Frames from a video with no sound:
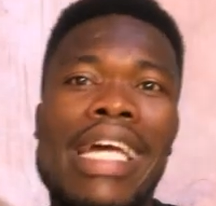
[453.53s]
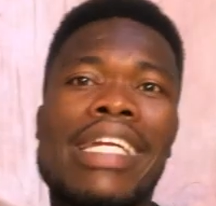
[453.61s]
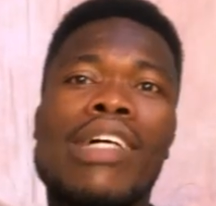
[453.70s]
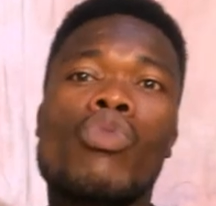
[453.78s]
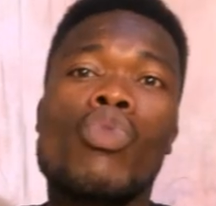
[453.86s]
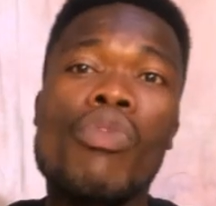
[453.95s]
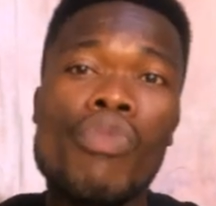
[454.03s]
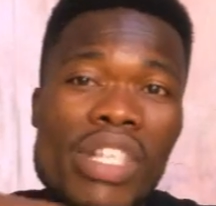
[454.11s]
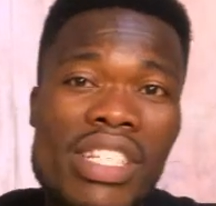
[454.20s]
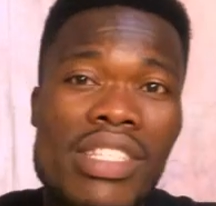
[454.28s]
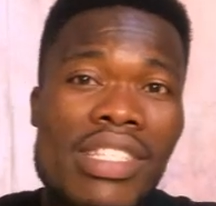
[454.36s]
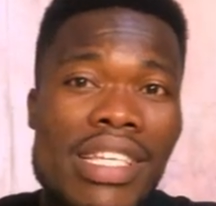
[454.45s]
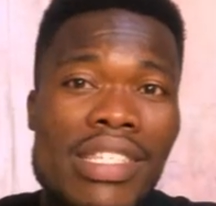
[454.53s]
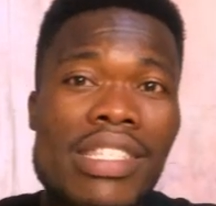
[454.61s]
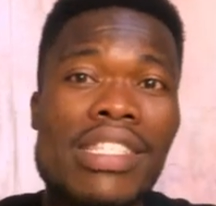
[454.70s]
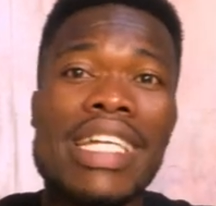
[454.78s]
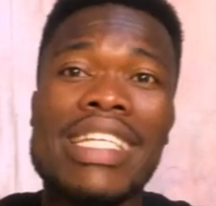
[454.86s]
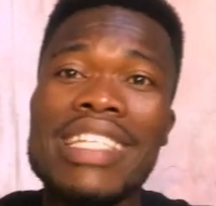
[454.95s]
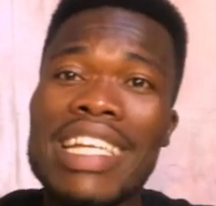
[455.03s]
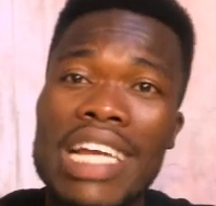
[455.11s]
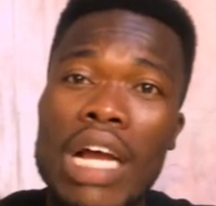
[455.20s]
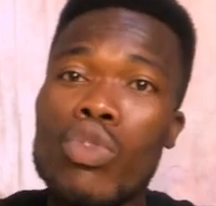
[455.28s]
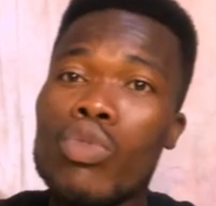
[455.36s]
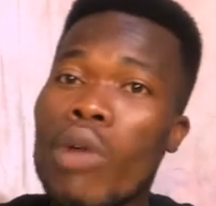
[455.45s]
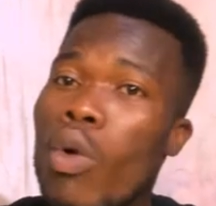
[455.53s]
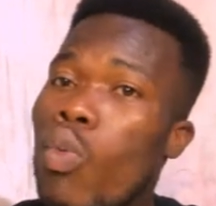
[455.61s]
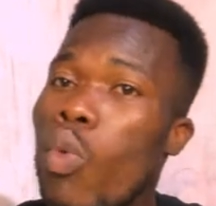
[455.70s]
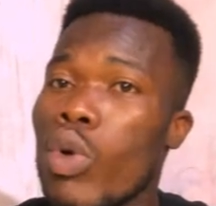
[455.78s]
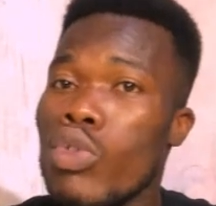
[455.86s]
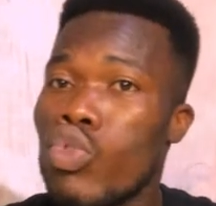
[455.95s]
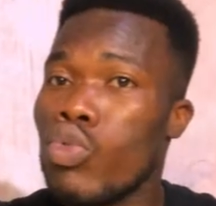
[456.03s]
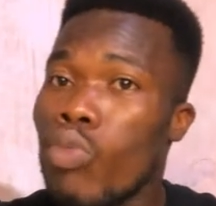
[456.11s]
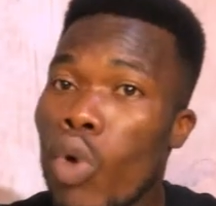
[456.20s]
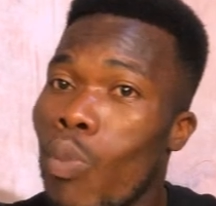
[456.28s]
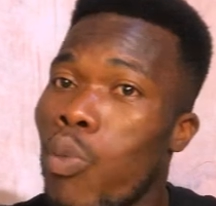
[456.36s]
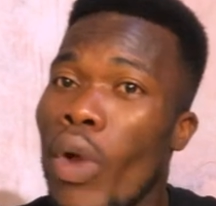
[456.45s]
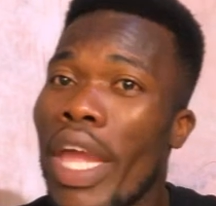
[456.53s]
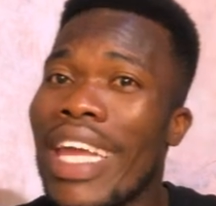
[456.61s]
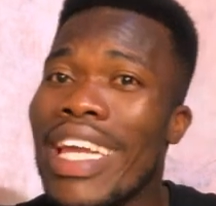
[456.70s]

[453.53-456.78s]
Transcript: Not true fashion senses, yet the second to my work, small boy,